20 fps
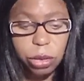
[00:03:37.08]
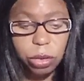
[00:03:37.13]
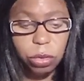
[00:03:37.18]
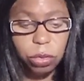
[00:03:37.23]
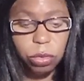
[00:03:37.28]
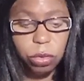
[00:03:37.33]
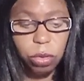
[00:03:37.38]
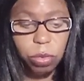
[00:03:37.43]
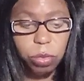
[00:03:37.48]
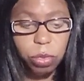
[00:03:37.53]

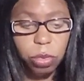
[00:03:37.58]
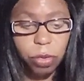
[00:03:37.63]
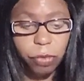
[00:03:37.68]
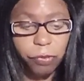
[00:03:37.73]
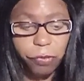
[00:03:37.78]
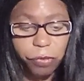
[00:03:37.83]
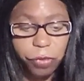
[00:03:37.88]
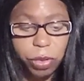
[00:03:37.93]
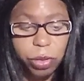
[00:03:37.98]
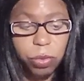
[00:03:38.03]
no more
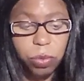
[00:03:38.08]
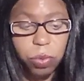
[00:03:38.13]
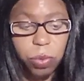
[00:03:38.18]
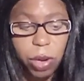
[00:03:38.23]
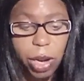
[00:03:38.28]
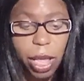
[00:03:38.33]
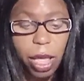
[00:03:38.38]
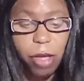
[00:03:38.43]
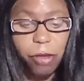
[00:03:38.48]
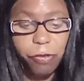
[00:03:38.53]
free
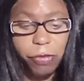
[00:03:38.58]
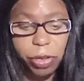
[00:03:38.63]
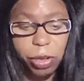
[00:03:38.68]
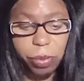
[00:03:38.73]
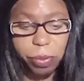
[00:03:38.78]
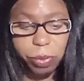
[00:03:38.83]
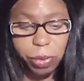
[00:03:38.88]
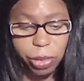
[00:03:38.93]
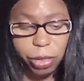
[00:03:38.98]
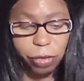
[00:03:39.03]
welfare
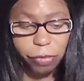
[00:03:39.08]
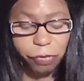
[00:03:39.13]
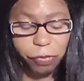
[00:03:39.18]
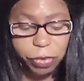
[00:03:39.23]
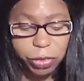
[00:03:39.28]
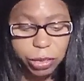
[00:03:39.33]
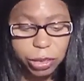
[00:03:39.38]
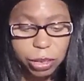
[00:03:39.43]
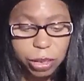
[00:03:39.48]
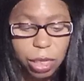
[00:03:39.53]

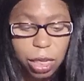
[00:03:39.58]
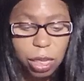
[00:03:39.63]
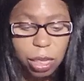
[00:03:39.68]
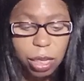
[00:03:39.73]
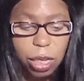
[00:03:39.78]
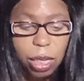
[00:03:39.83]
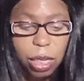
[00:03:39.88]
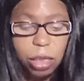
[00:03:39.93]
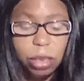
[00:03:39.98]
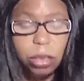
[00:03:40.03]
benefits.
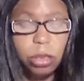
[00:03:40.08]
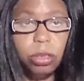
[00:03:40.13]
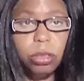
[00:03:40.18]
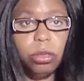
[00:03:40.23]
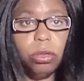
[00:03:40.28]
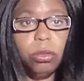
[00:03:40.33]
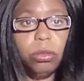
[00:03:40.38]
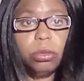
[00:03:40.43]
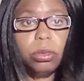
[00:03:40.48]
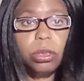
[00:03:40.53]

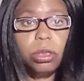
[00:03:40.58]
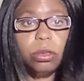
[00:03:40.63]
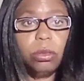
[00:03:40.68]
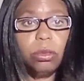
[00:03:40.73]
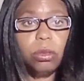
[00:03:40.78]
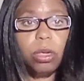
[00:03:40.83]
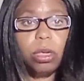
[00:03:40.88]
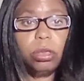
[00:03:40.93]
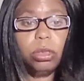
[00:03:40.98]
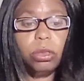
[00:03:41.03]

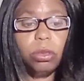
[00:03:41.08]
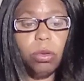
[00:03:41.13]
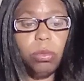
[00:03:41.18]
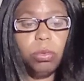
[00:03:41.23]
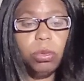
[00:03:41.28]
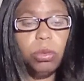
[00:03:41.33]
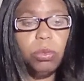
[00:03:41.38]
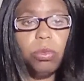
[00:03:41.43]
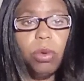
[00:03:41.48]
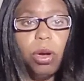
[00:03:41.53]
So we
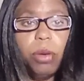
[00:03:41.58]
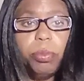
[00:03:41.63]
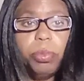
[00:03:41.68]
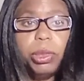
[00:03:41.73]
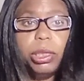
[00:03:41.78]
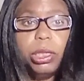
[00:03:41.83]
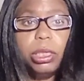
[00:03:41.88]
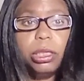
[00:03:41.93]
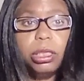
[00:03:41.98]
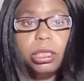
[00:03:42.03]
won't be
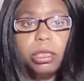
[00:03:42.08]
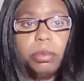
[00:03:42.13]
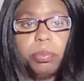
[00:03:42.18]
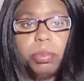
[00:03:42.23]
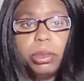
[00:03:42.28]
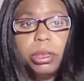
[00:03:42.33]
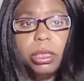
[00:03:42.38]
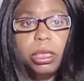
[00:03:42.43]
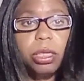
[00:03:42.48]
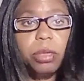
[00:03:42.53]
in this
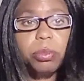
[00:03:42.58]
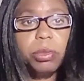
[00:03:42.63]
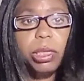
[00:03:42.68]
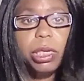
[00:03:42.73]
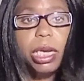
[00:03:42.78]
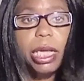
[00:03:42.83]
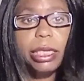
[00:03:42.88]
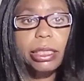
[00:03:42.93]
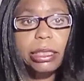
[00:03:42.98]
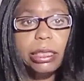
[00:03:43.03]
predicament
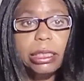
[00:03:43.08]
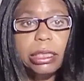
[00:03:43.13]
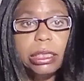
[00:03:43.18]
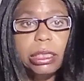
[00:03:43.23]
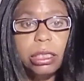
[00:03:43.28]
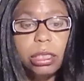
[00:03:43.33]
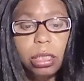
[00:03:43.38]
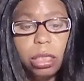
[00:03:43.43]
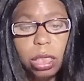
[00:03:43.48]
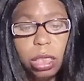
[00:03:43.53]
like this
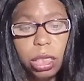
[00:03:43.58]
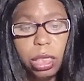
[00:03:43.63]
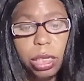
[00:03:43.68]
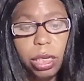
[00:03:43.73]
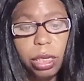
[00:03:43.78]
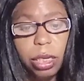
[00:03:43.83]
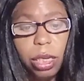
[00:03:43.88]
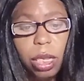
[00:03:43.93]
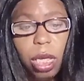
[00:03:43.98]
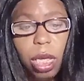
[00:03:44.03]
again.
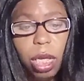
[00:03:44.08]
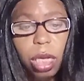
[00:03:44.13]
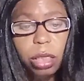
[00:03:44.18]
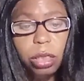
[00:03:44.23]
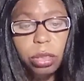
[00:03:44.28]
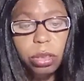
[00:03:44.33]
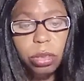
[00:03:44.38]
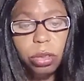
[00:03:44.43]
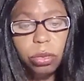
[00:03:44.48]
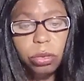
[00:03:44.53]

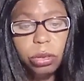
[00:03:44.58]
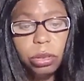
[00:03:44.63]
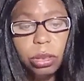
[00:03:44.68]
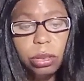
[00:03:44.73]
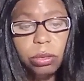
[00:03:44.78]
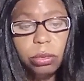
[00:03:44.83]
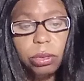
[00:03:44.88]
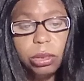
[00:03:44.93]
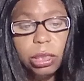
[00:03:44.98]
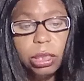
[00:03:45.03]
So
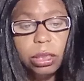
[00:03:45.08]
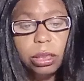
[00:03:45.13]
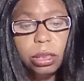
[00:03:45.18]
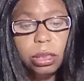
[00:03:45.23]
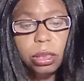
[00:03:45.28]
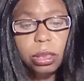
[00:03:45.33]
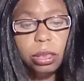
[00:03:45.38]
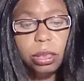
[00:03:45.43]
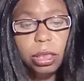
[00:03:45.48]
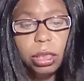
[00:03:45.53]
this
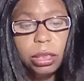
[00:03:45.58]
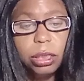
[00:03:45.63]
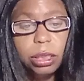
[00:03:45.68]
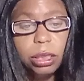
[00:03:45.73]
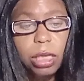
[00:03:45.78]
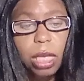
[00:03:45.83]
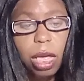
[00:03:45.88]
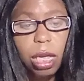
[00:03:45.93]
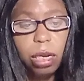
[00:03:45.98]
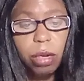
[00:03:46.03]
is
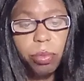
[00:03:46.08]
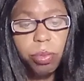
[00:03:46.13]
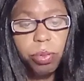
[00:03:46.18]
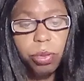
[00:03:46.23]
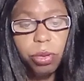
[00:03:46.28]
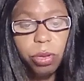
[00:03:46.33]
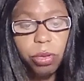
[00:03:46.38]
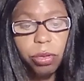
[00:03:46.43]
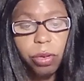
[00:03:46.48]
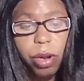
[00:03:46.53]
how the
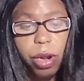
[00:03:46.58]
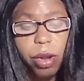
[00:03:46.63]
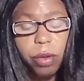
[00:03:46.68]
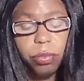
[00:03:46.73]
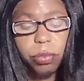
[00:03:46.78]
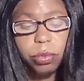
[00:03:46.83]
program